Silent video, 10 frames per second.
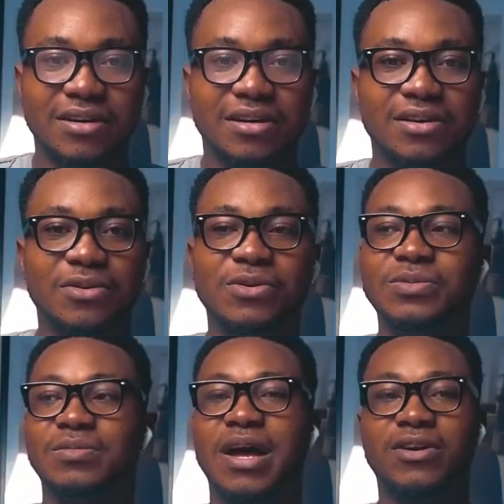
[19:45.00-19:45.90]
You know,
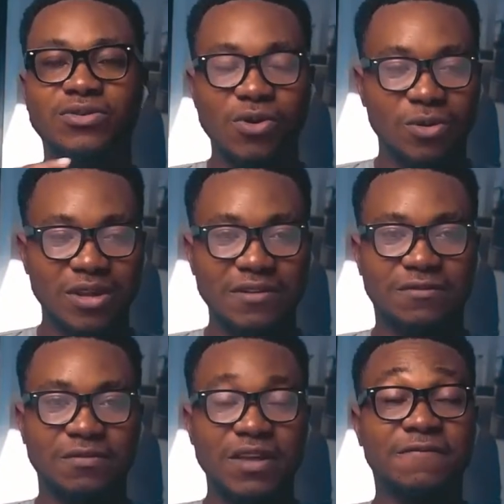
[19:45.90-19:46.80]
I don't know
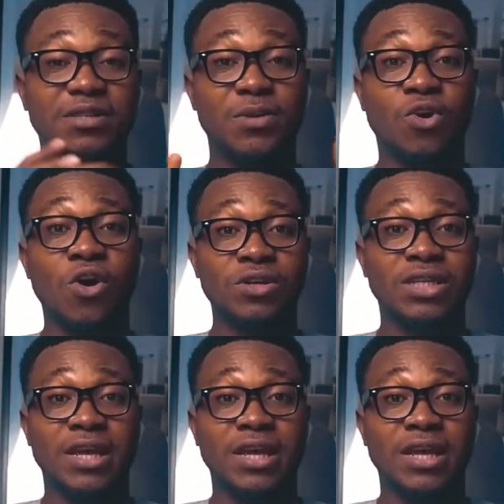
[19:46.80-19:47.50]
if it's because